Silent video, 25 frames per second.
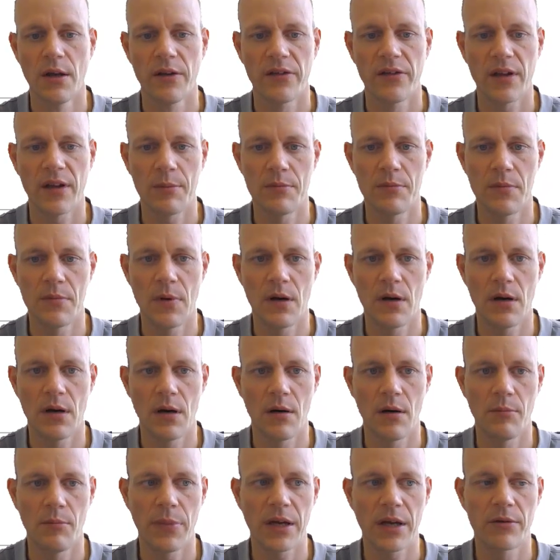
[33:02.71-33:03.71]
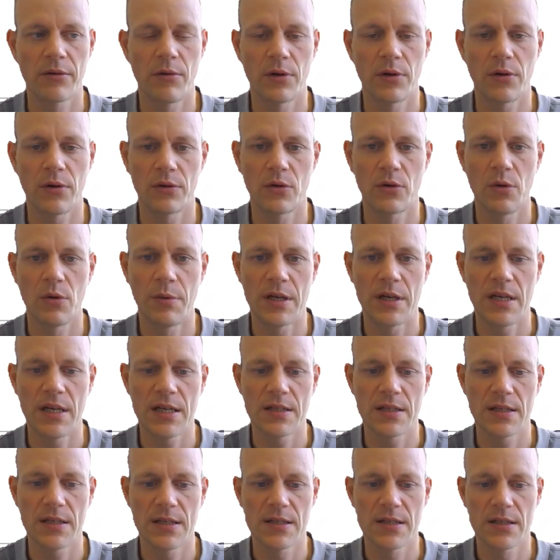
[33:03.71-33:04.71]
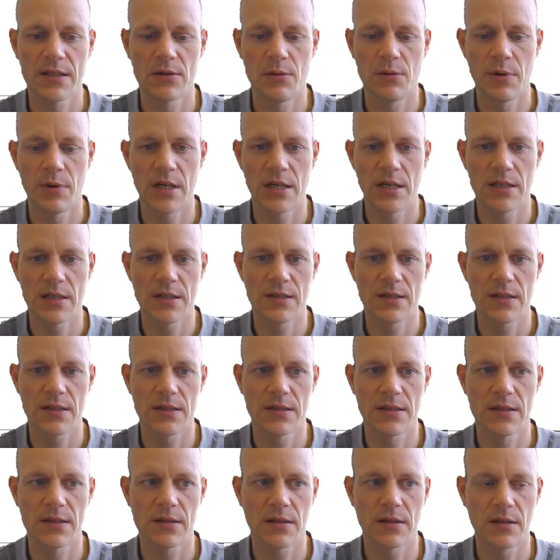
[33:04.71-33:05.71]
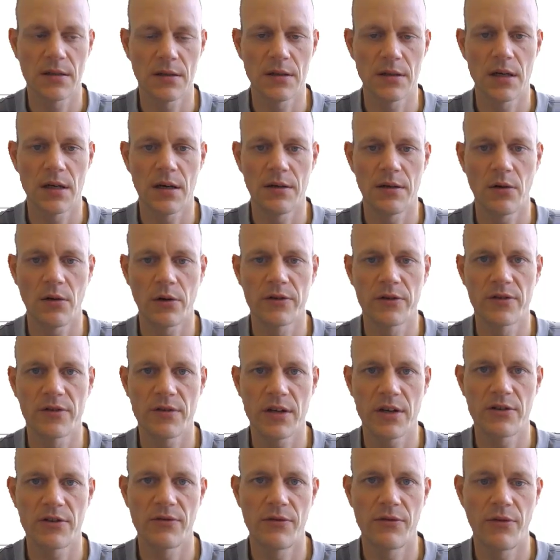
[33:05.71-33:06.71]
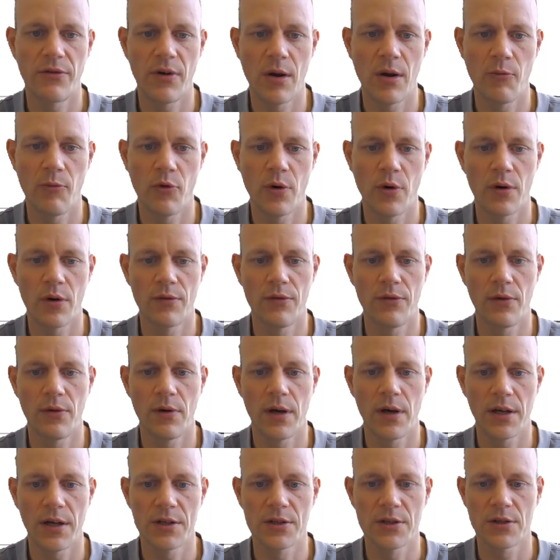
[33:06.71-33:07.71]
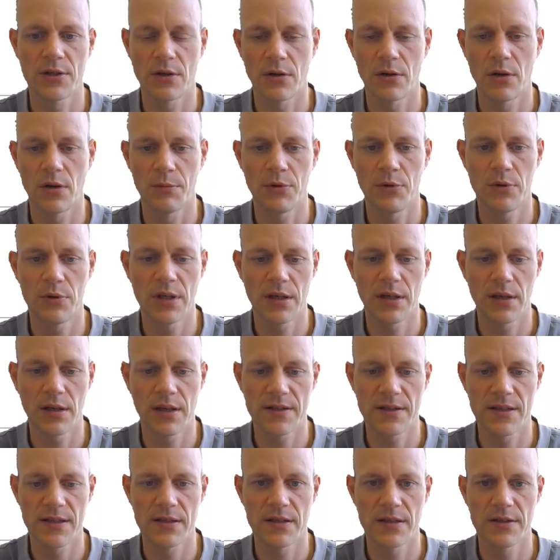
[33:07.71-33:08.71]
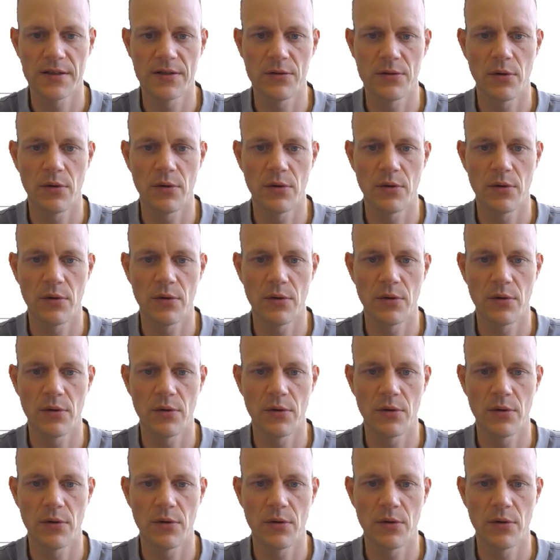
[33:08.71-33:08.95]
Some background on Kubernetes. Kubernetes is an orchestration framework for large computing clusters.